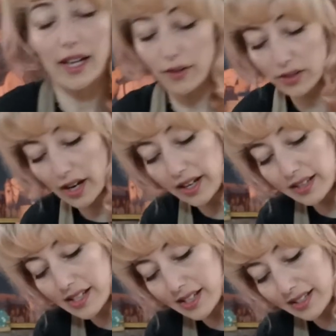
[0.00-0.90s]
outside,
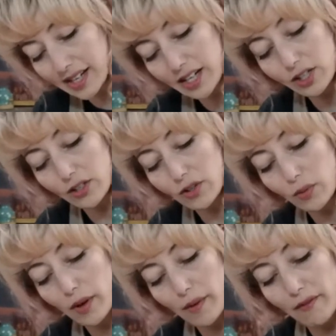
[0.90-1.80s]
the indentations
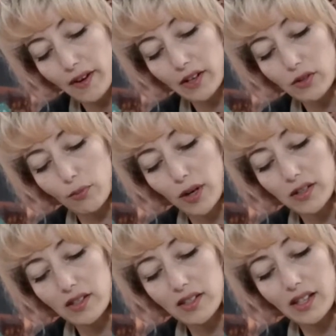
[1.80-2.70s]
where my fingers would
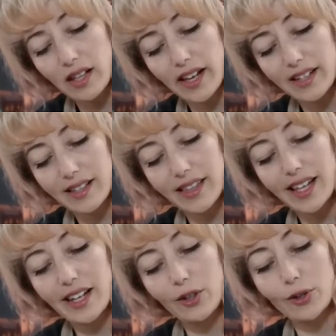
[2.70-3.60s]
press into the clay, because I
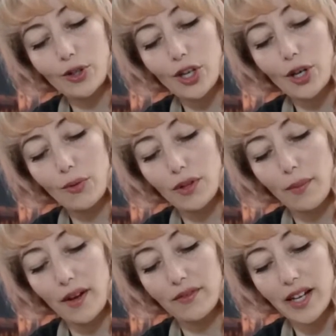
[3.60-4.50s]
think it looks cute with a
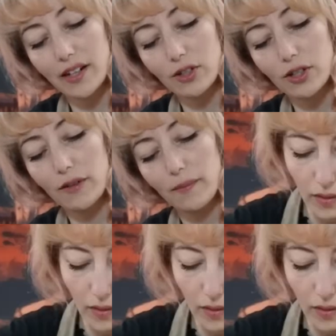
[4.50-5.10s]
bit of texture.